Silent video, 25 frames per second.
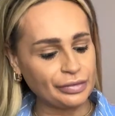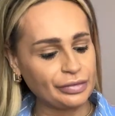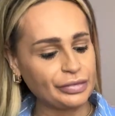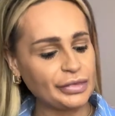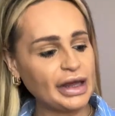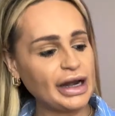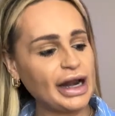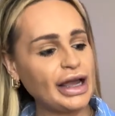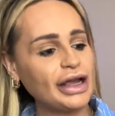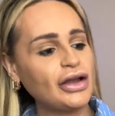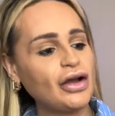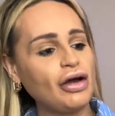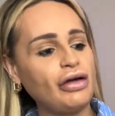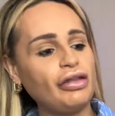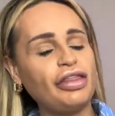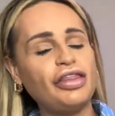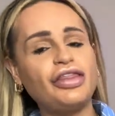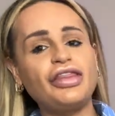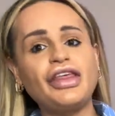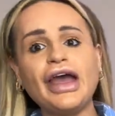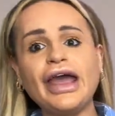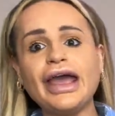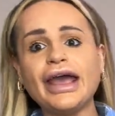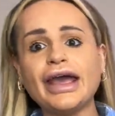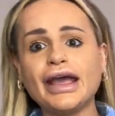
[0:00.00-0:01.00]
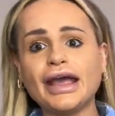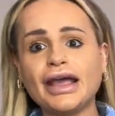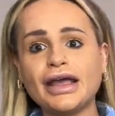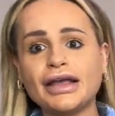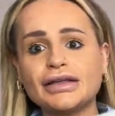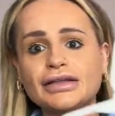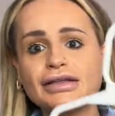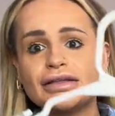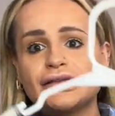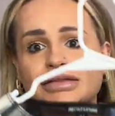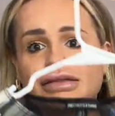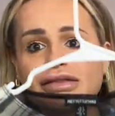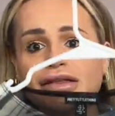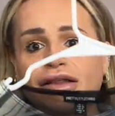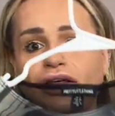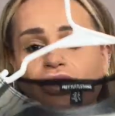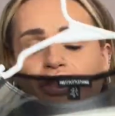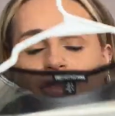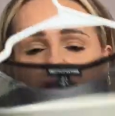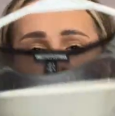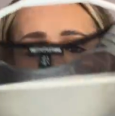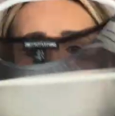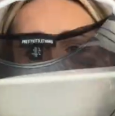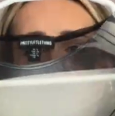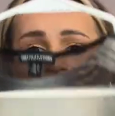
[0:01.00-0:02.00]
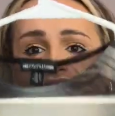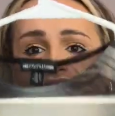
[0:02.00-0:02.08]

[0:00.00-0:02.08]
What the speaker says: Then I got this. Oh, this was